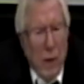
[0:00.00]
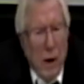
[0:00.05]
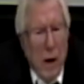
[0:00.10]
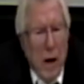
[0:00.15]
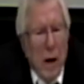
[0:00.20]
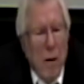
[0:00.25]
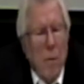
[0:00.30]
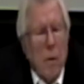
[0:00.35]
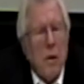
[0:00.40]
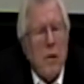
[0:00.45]

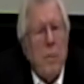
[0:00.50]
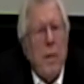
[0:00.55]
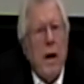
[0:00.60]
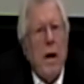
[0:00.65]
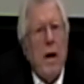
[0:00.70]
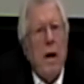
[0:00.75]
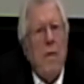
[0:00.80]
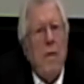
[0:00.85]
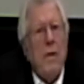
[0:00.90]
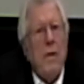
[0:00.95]
And I was
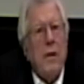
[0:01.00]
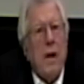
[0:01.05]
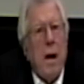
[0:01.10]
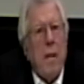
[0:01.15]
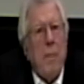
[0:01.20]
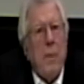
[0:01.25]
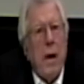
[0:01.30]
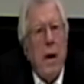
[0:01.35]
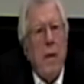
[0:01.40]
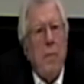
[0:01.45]
McGovern's
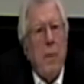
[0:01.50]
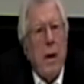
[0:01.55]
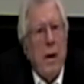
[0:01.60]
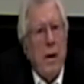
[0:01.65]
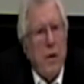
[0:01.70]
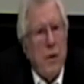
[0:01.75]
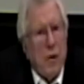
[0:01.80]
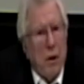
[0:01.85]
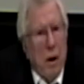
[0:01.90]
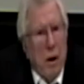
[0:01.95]
campaign
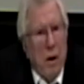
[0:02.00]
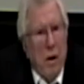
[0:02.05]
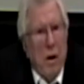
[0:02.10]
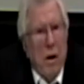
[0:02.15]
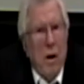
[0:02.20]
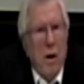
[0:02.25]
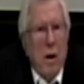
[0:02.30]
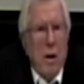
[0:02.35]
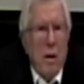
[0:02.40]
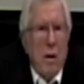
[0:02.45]
manager,
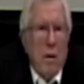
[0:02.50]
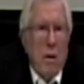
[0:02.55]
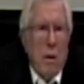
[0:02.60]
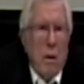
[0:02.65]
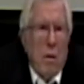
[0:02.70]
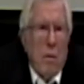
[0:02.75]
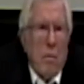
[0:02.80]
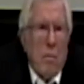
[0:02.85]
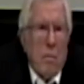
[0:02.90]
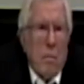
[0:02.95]
you
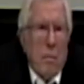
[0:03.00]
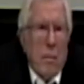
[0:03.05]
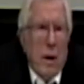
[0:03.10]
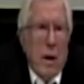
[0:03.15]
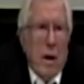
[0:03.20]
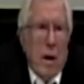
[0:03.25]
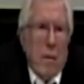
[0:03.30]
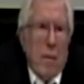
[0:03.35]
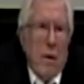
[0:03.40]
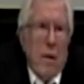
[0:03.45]
know,
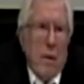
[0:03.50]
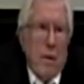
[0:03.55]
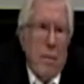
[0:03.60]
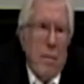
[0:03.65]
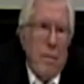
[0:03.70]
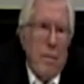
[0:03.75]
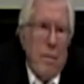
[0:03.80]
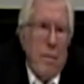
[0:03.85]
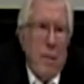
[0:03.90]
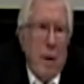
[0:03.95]
McGovern,
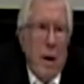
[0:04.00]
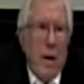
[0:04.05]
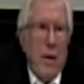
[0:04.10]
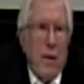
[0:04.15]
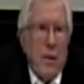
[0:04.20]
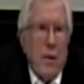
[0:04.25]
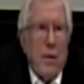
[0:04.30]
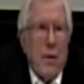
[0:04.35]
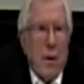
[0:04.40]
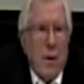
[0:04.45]

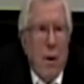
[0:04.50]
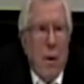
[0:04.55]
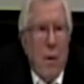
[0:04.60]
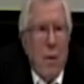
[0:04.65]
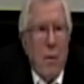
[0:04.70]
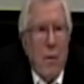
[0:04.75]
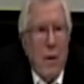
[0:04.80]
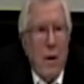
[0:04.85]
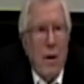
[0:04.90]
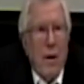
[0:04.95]
ages ago.